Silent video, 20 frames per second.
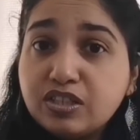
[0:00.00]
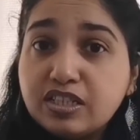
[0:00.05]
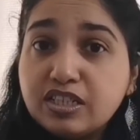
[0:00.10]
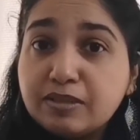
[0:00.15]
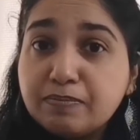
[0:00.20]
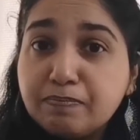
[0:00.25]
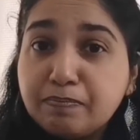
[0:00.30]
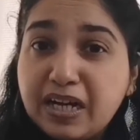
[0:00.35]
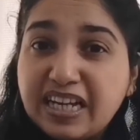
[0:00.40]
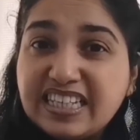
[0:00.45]
the
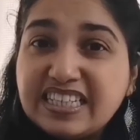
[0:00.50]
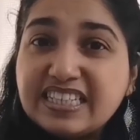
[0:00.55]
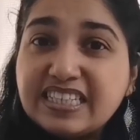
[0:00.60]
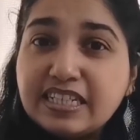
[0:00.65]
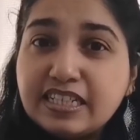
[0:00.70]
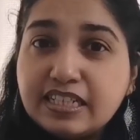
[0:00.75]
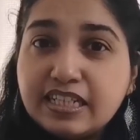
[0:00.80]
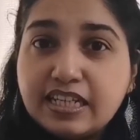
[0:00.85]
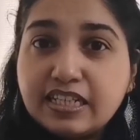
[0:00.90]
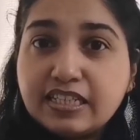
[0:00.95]

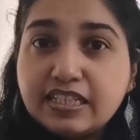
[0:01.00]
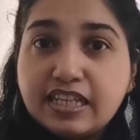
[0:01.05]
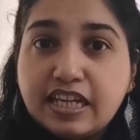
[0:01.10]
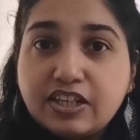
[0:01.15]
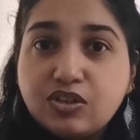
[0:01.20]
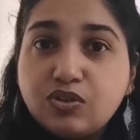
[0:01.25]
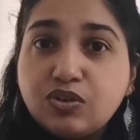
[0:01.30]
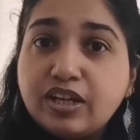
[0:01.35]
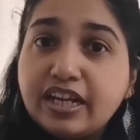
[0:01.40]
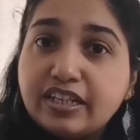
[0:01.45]
spicy taste
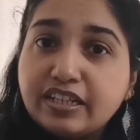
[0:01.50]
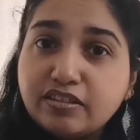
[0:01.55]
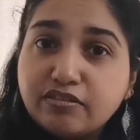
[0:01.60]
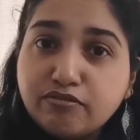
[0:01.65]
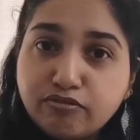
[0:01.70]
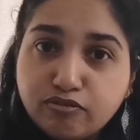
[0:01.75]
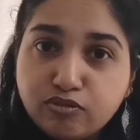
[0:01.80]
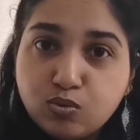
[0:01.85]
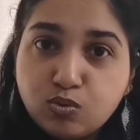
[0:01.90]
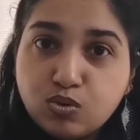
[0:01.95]
that you get in
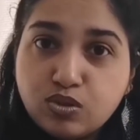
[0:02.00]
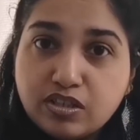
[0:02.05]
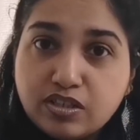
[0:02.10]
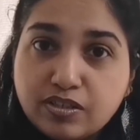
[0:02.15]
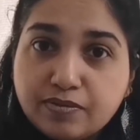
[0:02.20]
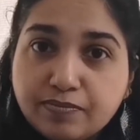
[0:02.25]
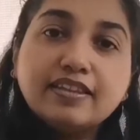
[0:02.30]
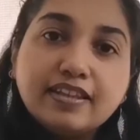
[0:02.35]
foods.